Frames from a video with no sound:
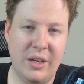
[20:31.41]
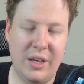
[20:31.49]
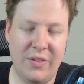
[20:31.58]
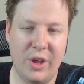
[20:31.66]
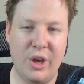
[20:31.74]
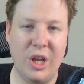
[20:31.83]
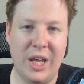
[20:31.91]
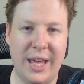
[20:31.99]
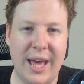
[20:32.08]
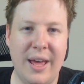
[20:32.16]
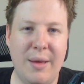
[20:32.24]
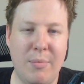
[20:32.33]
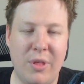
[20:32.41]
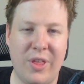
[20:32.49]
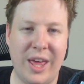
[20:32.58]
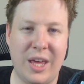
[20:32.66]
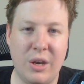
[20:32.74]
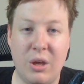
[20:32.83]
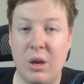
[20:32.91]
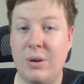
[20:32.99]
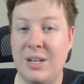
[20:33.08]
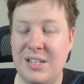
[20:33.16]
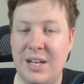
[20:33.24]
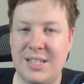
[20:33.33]
In the early game, they can go
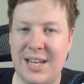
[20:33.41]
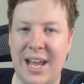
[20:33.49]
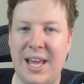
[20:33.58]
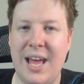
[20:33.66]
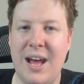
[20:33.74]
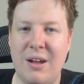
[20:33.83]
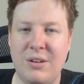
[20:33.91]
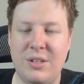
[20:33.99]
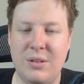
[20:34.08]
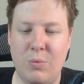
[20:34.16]
and take out